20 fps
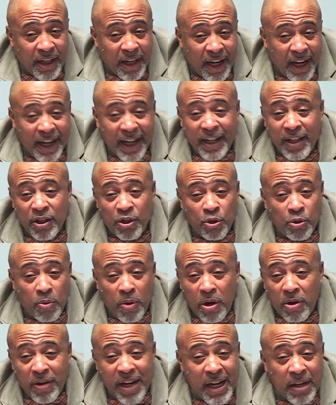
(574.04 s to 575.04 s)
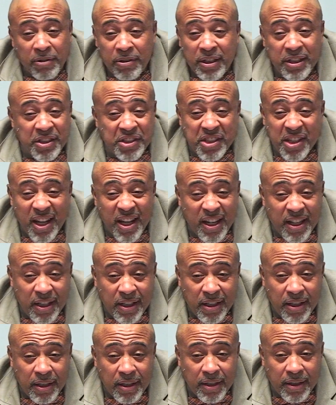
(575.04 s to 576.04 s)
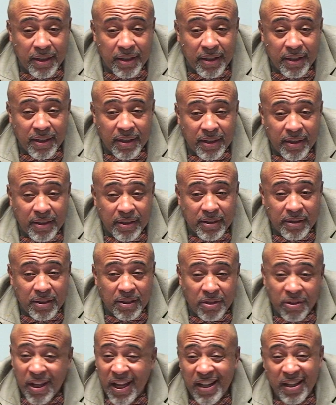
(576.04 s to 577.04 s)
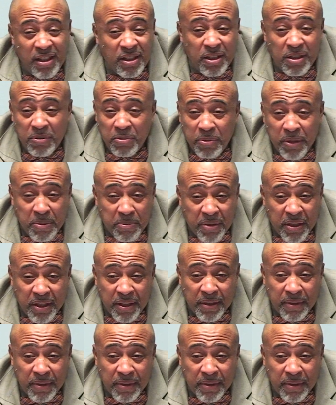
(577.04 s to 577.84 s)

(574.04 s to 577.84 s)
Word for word: I ain't gonna walk out unscathed, cause I love women.